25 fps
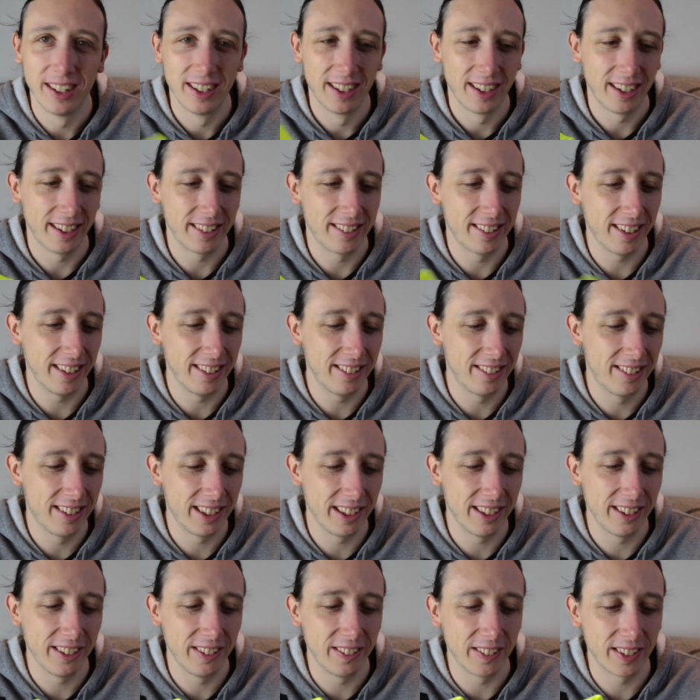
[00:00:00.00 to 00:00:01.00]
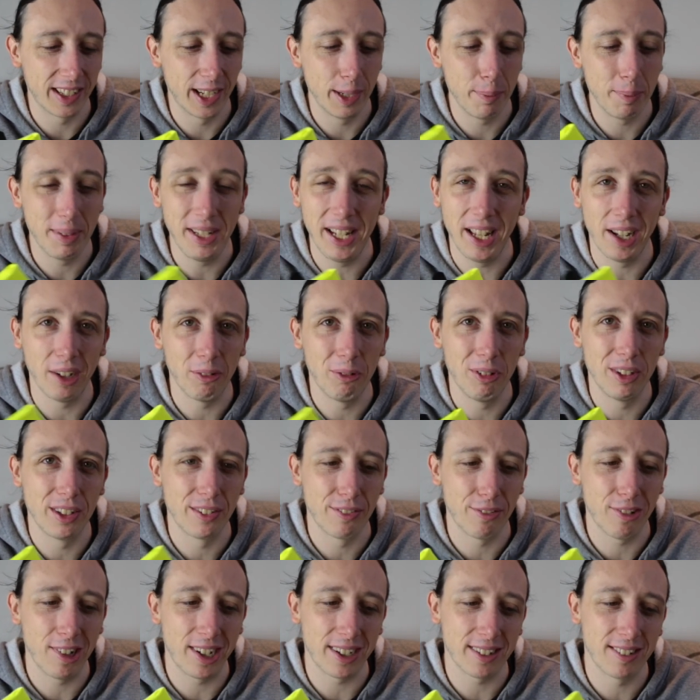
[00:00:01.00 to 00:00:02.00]
I tend to keep the yellow ones
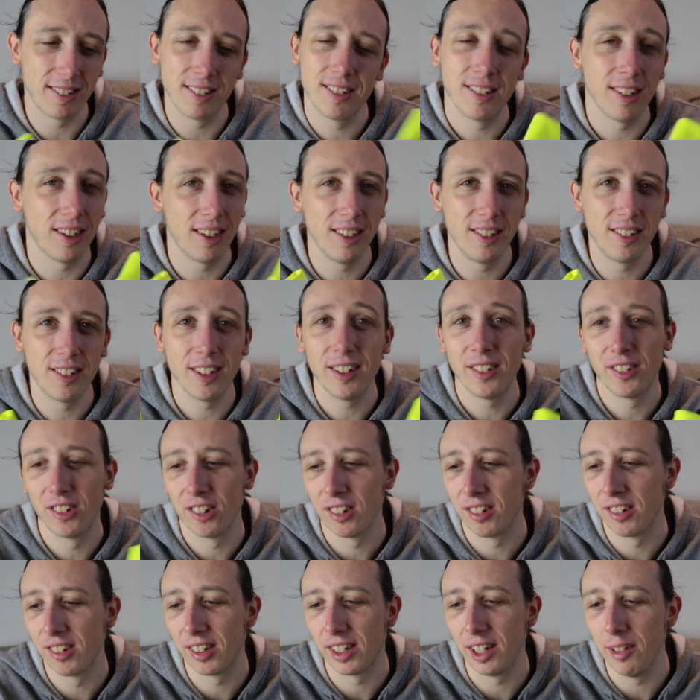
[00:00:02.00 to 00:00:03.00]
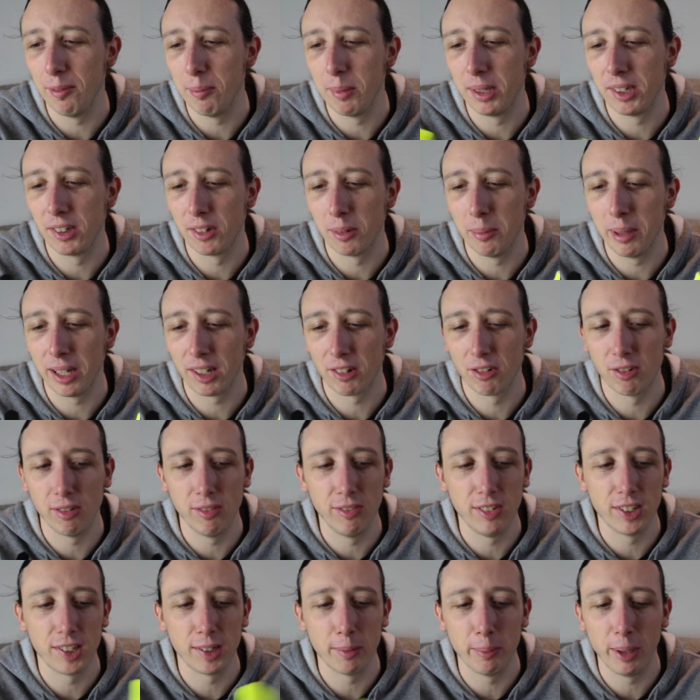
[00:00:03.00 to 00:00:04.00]
for exercising, just to give me some extra
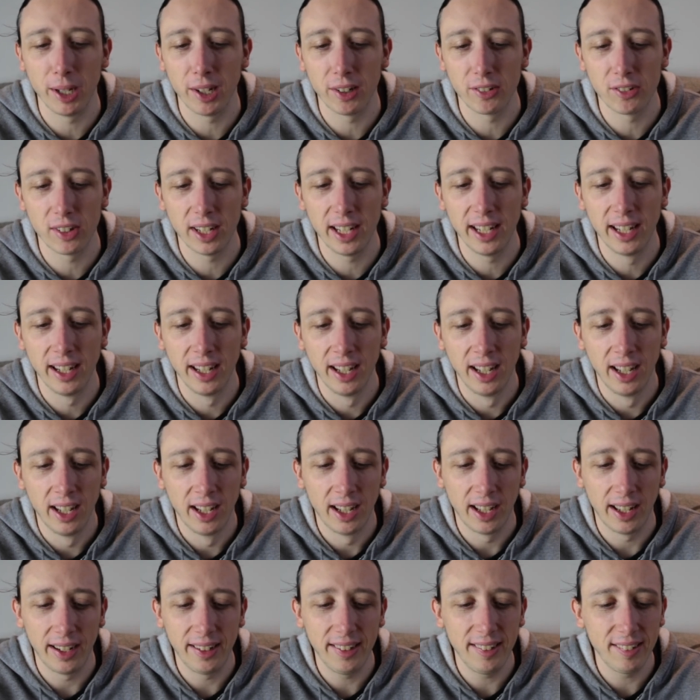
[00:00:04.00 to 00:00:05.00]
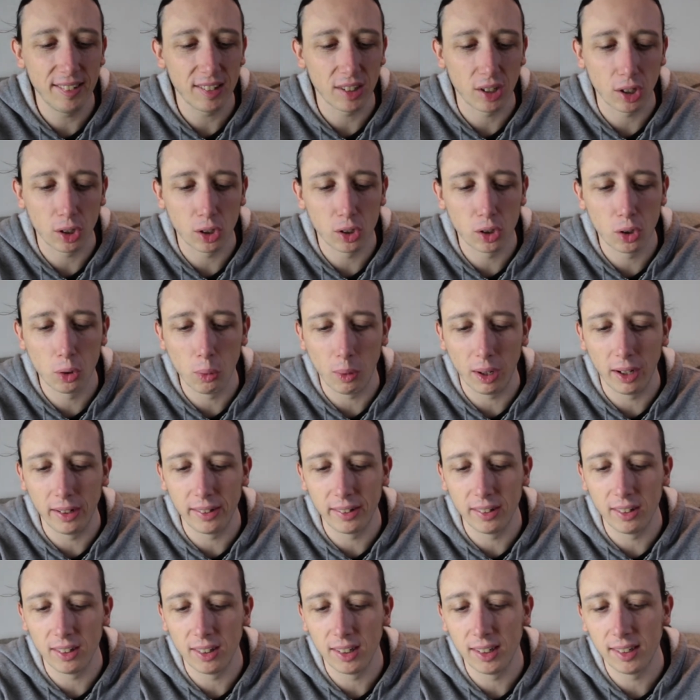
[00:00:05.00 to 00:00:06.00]
visibility. And these are quite
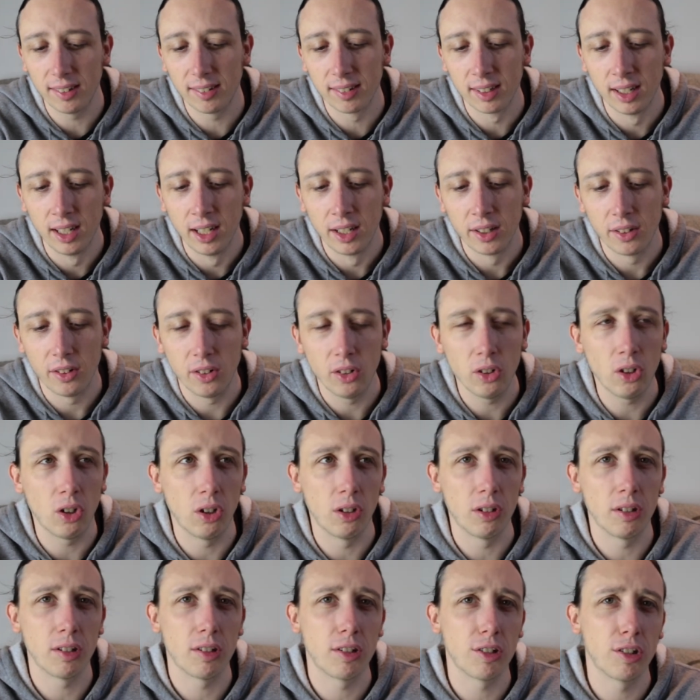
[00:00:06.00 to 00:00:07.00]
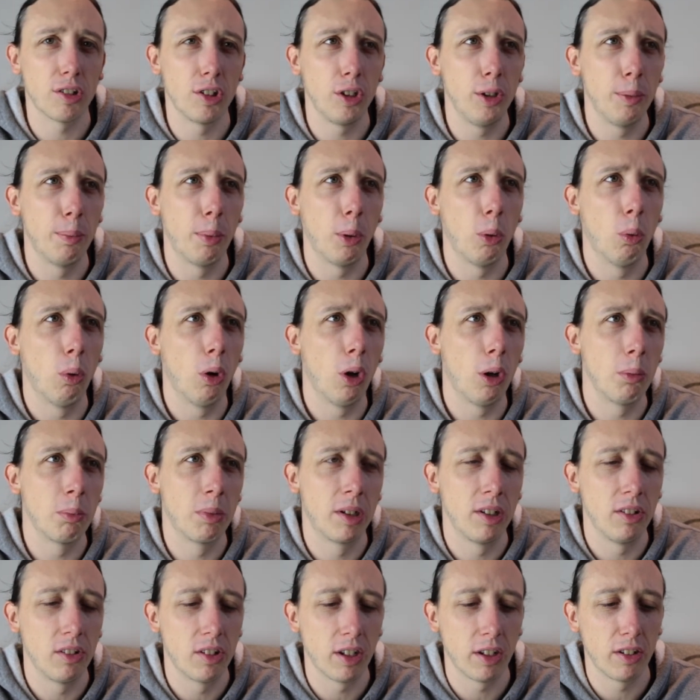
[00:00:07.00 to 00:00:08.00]
nice. They're not super warm
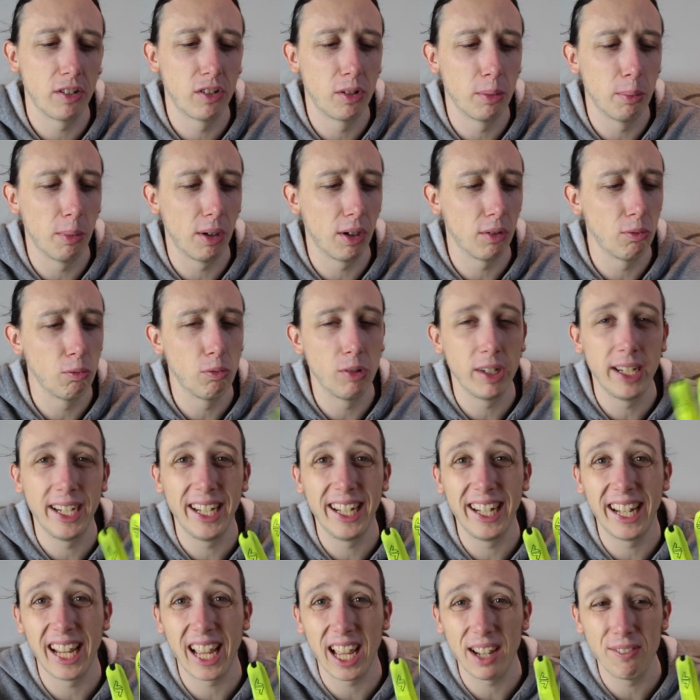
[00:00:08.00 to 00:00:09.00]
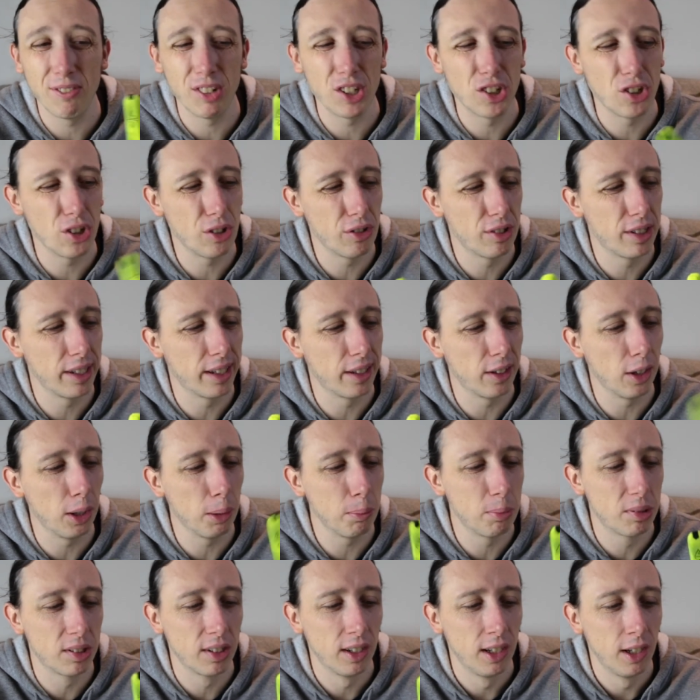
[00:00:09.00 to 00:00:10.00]
compared to my really heavy duty
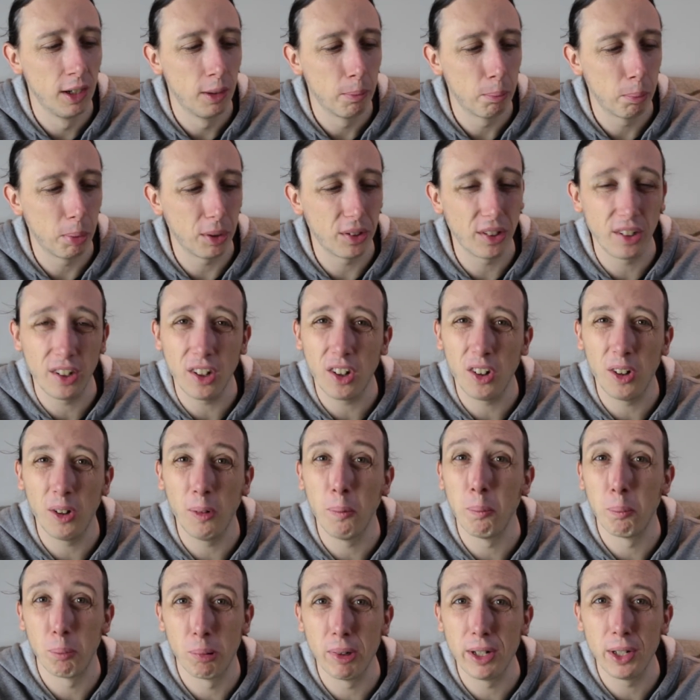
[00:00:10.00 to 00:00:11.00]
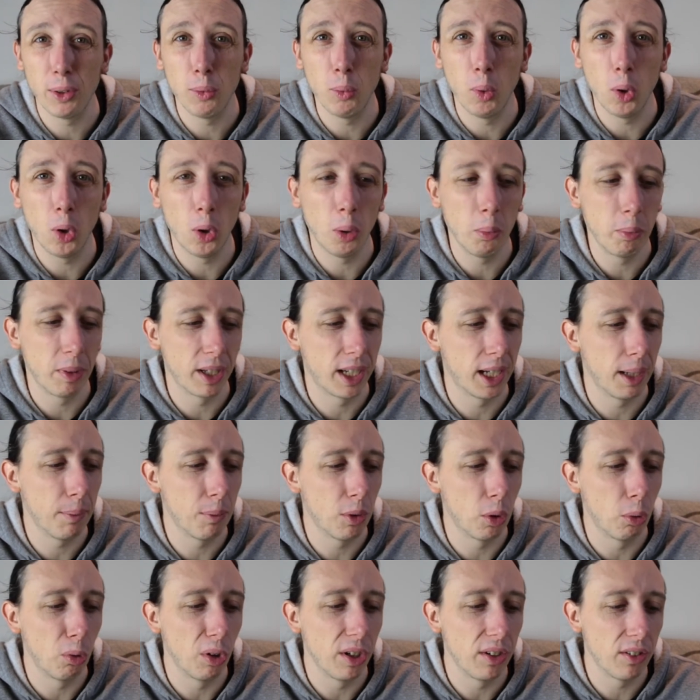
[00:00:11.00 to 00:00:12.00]
gloves, but they are pretty warm. They keep
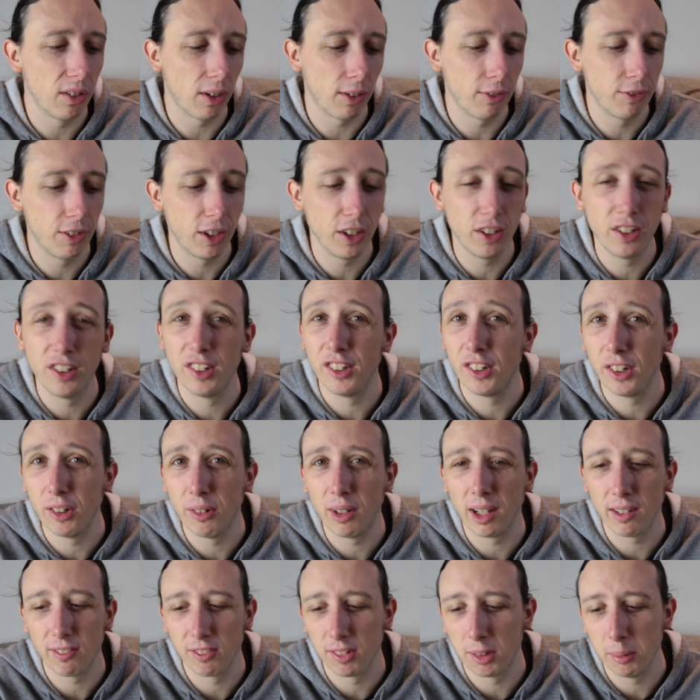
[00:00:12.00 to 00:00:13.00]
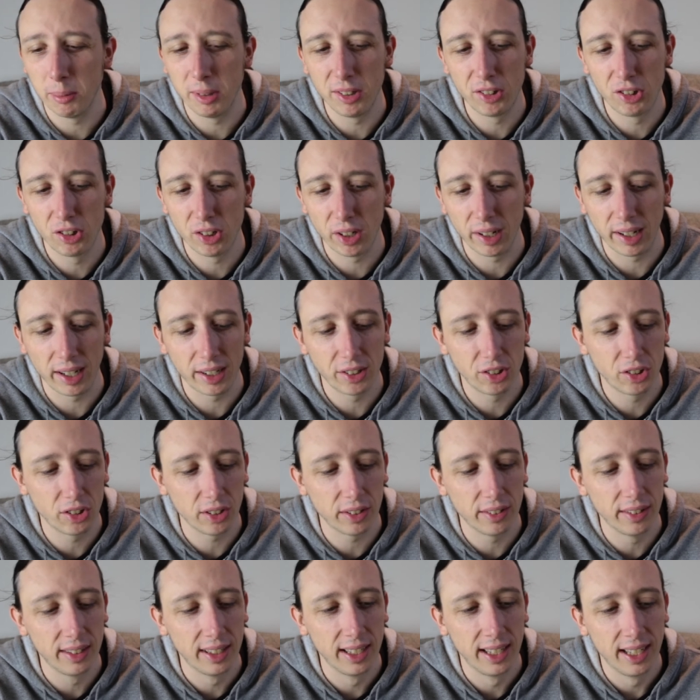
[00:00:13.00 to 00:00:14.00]
the wind off you. They do have some
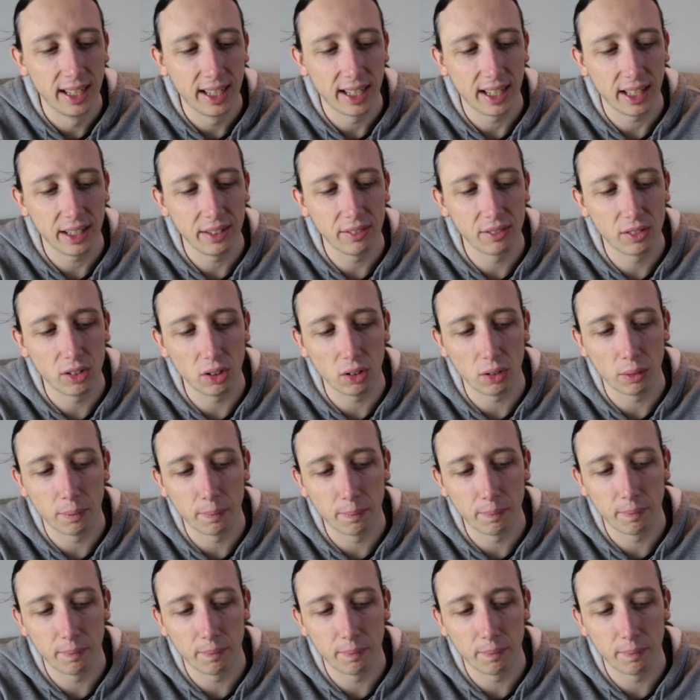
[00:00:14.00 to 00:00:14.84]
insulation, and they've got